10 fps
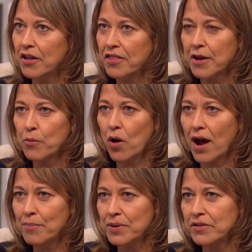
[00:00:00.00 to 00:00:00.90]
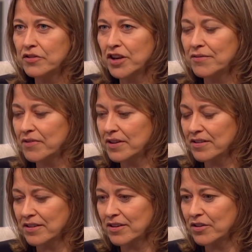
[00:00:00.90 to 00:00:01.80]
And I think what happened, Jane
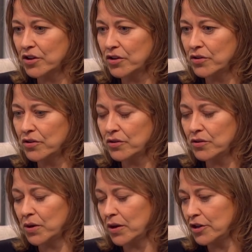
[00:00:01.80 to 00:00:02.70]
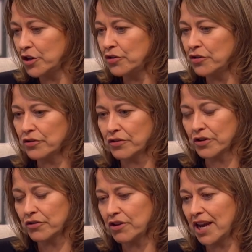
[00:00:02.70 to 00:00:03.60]
Featherstone who, who, and Kudos
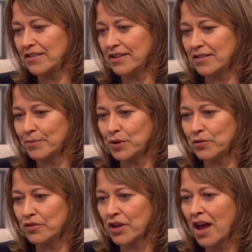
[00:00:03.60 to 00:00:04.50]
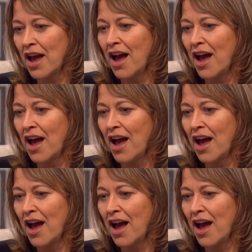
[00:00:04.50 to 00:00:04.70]
that created Spooks.